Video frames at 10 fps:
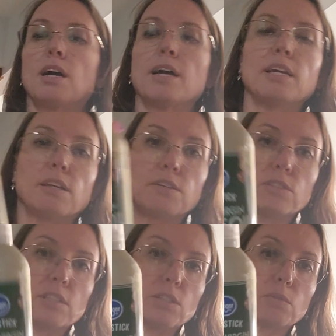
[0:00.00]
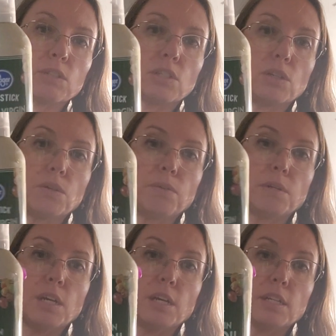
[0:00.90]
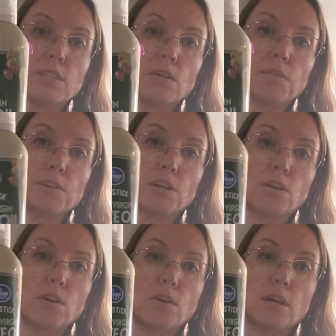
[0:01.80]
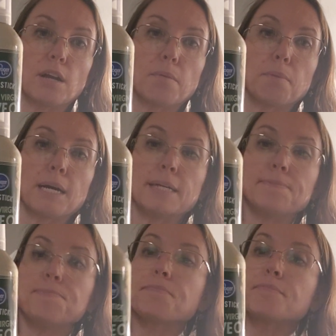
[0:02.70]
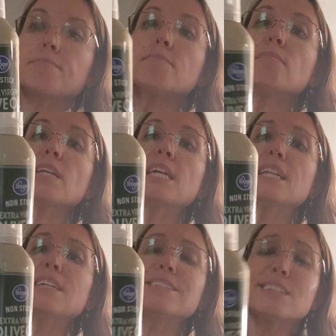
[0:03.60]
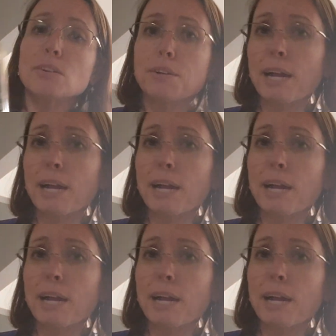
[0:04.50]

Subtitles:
I use this one too, so if you're a Kroger nearby, and there's 0